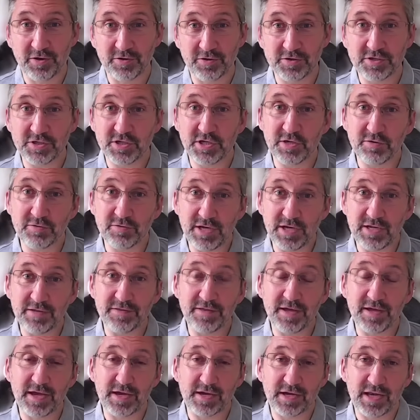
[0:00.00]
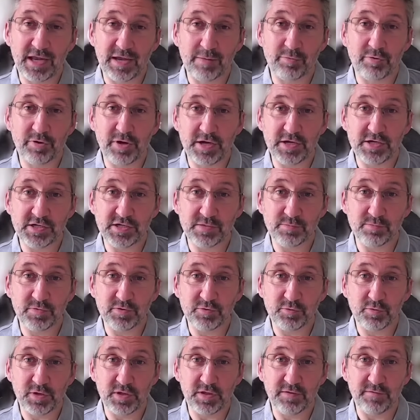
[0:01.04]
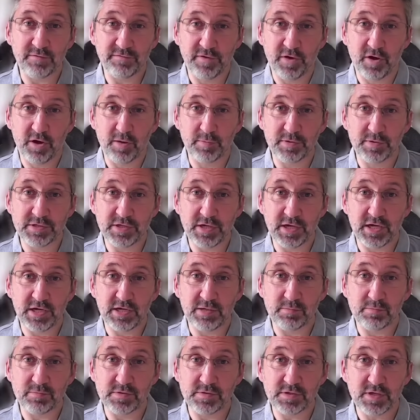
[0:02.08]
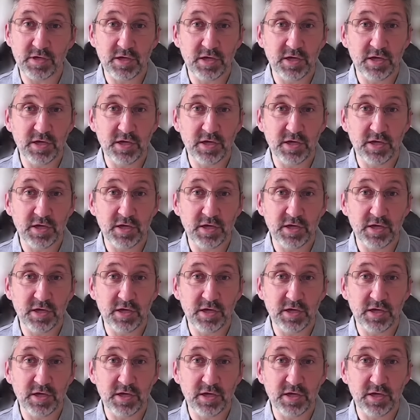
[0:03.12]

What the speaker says: So you need that collaboration between the pharma teams